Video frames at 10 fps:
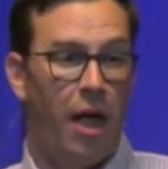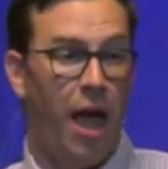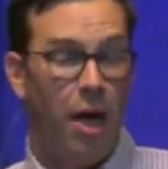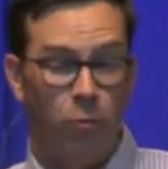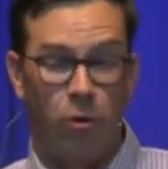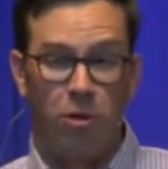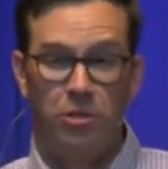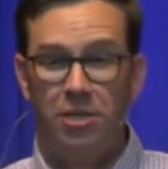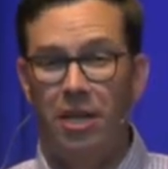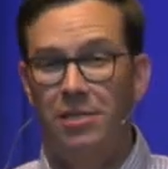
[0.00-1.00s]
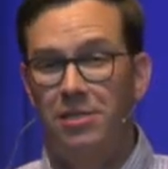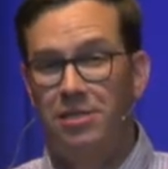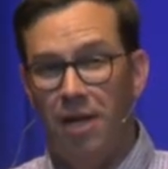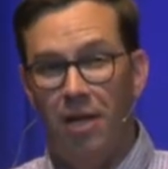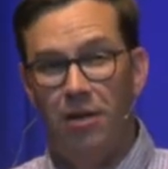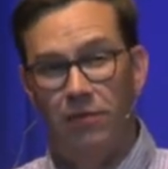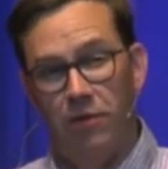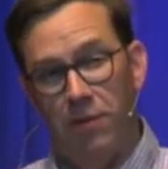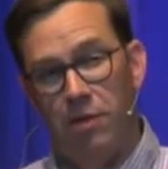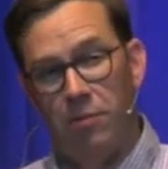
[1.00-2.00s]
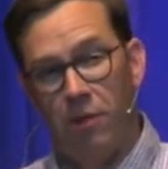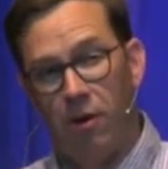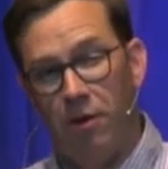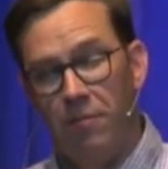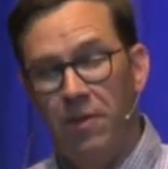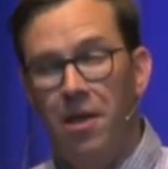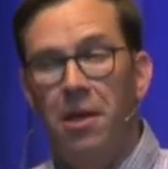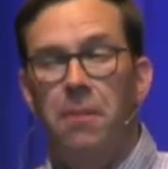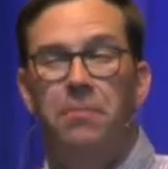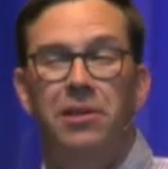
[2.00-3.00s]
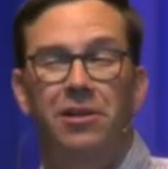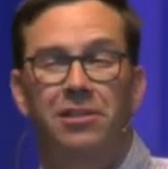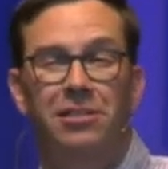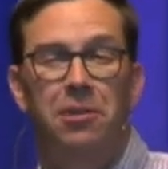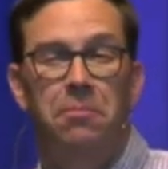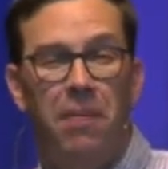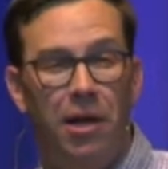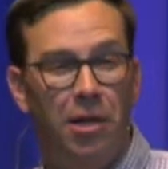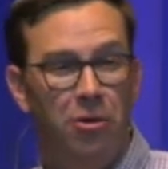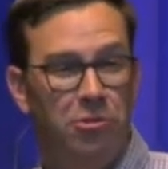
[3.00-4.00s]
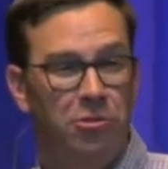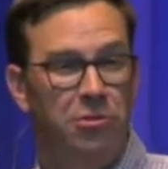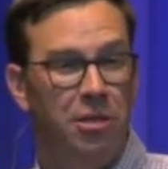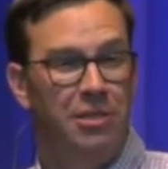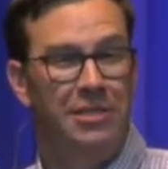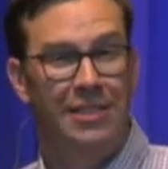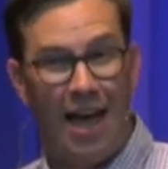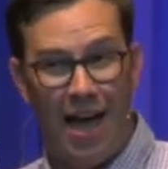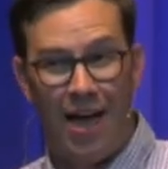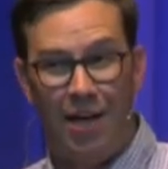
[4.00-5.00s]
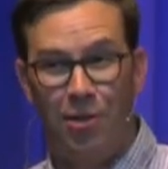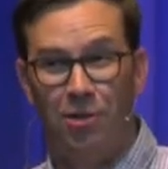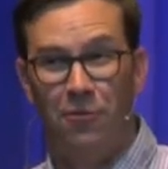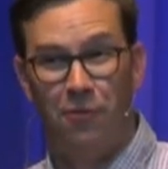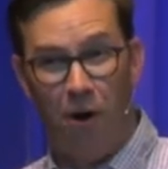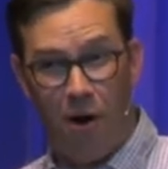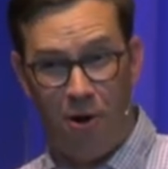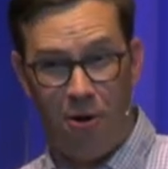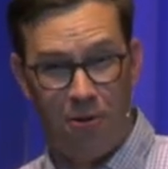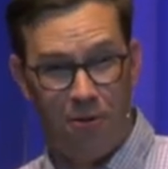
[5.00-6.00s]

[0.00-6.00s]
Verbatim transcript: Edwards instead of LaMelo Ball because LaMelo's dad, LaVar,